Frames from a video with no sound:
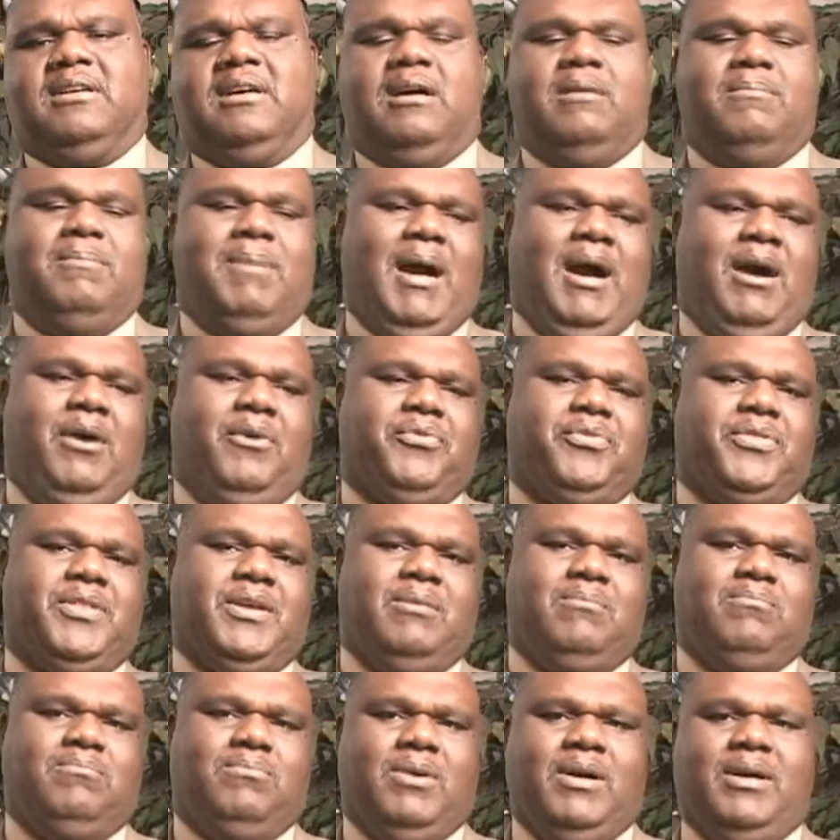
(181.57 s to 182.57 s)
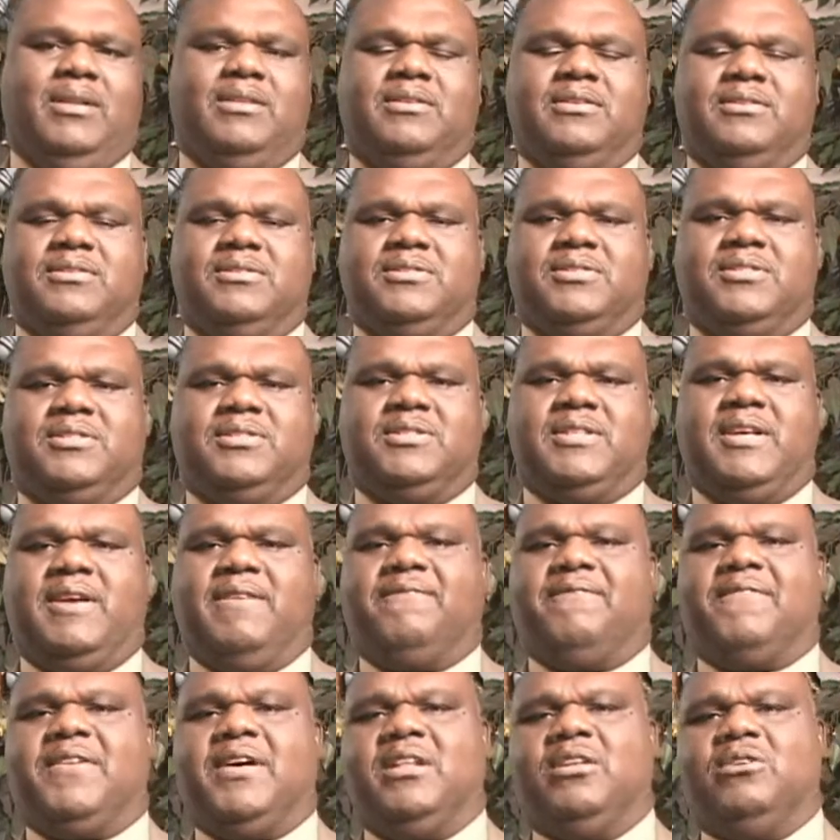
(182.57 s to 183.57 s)
about their brothers, their
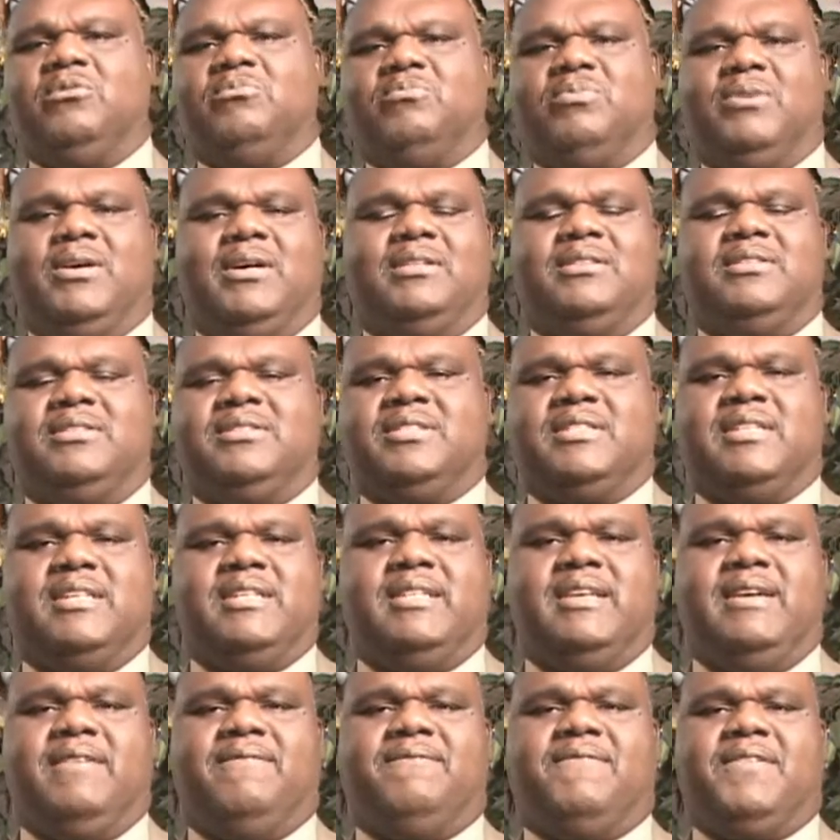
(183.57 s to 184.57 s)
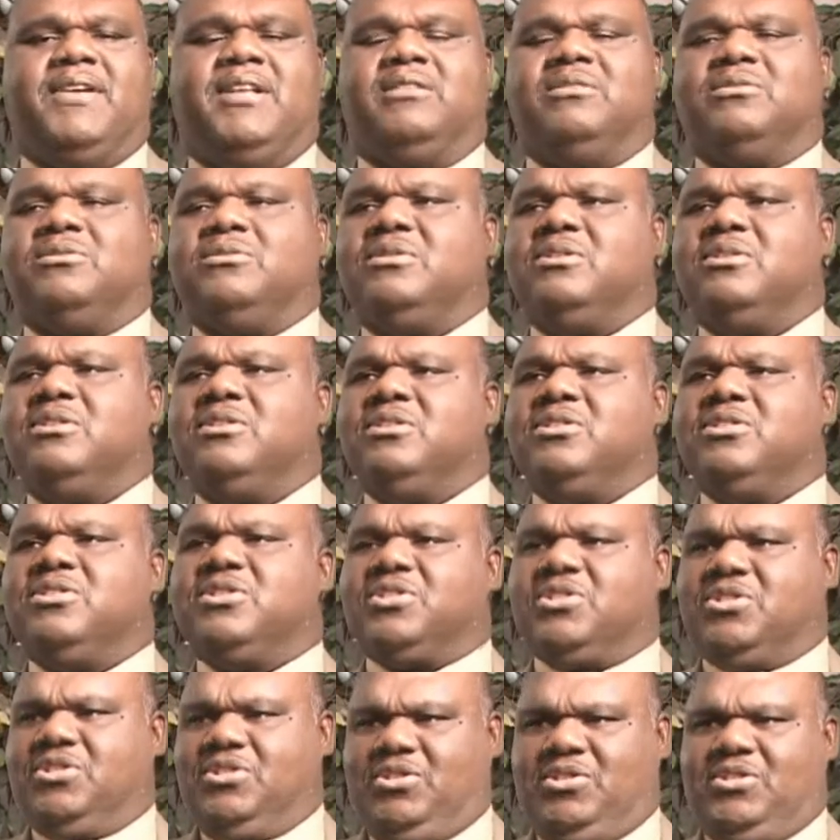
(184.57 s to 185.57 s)
fellow brothers and their fellow
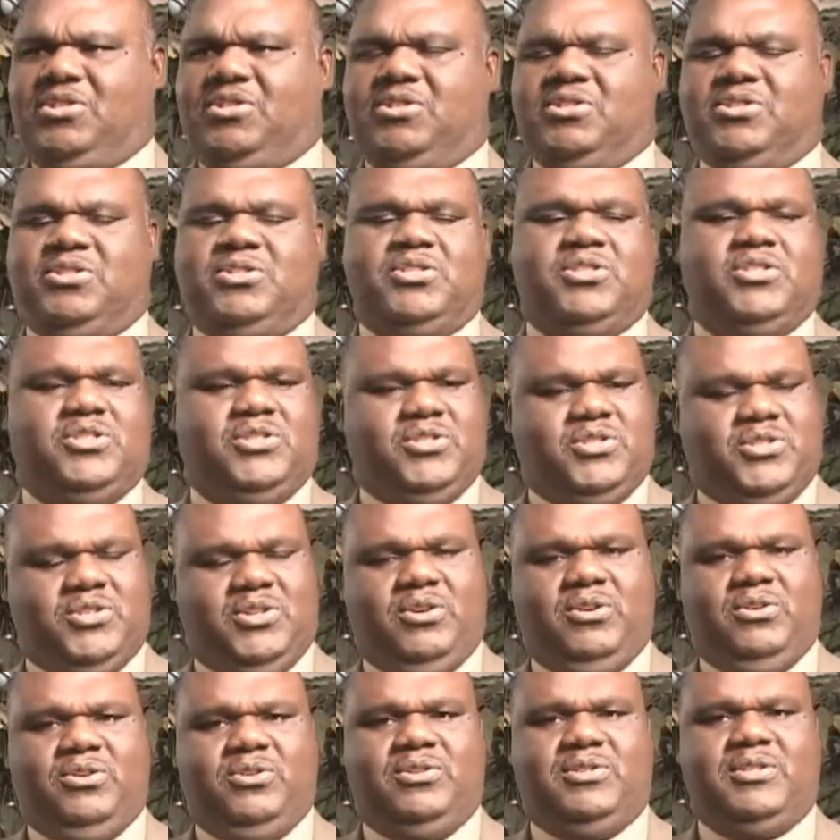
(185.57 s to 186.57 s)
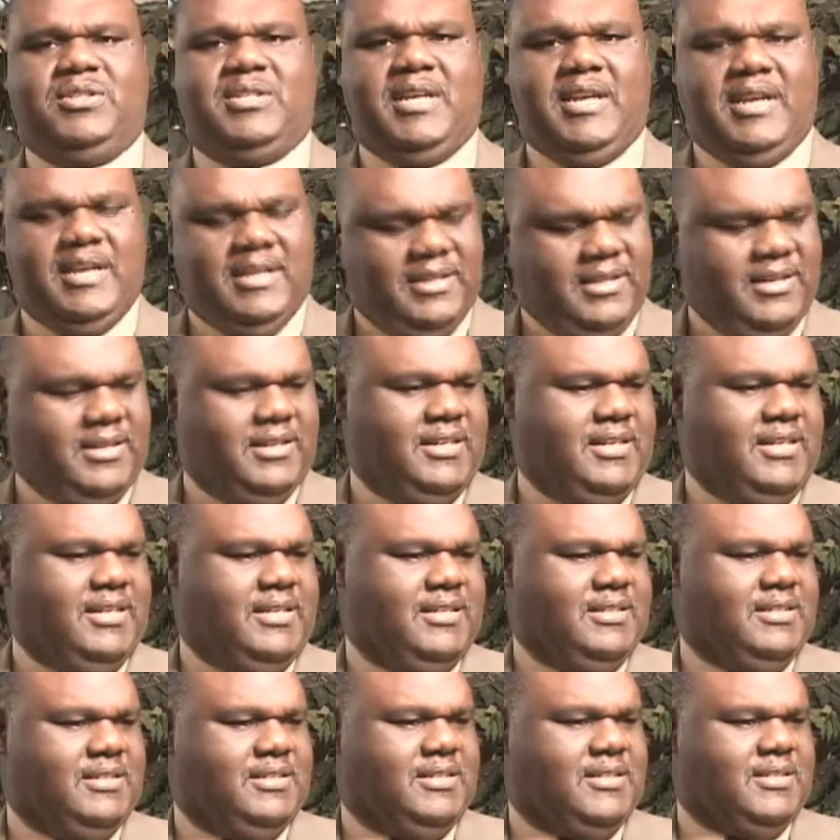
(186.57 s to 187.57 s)
sisters' concerns and their
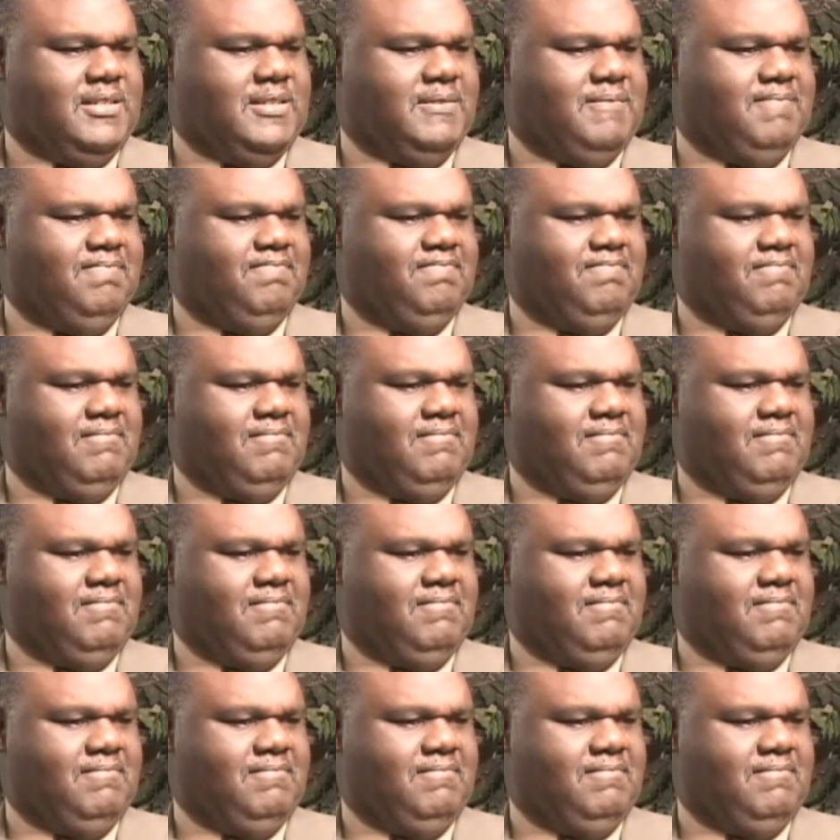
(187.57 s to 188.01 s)
needs.